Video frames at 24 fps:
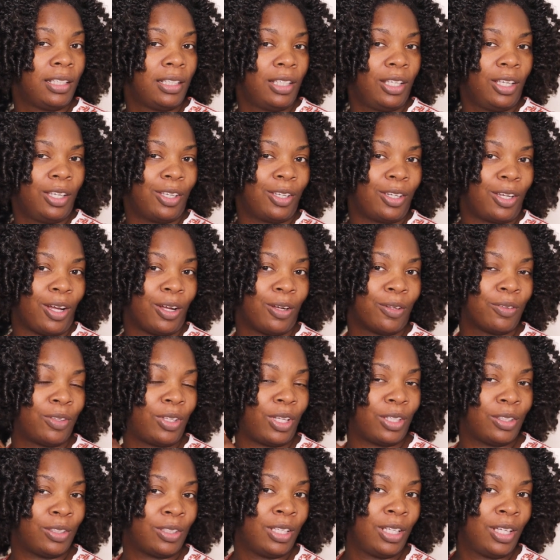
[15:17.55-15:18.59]

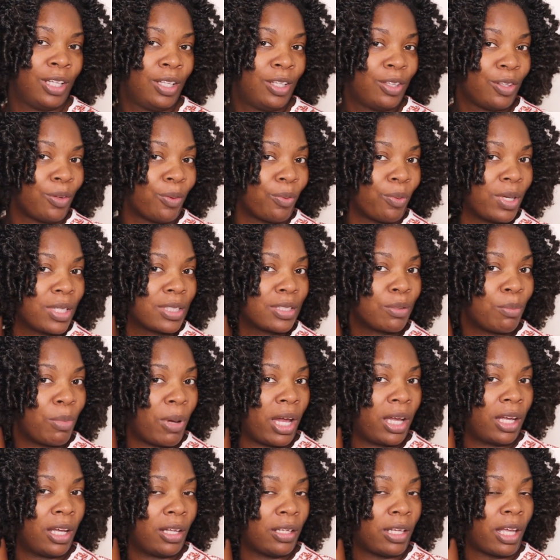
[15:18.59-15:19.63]
than the rest of
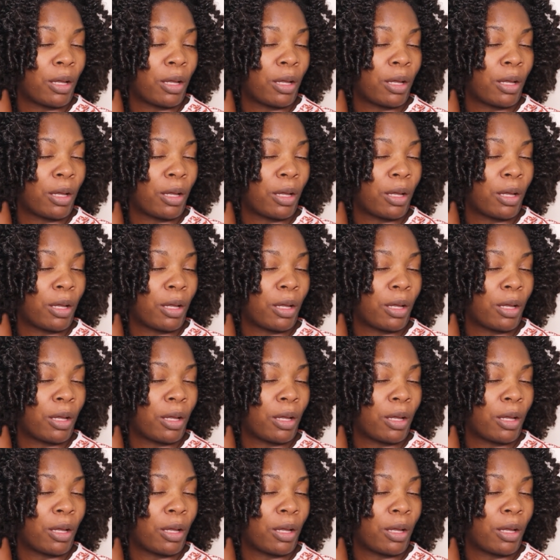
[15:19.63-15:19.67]
my hair.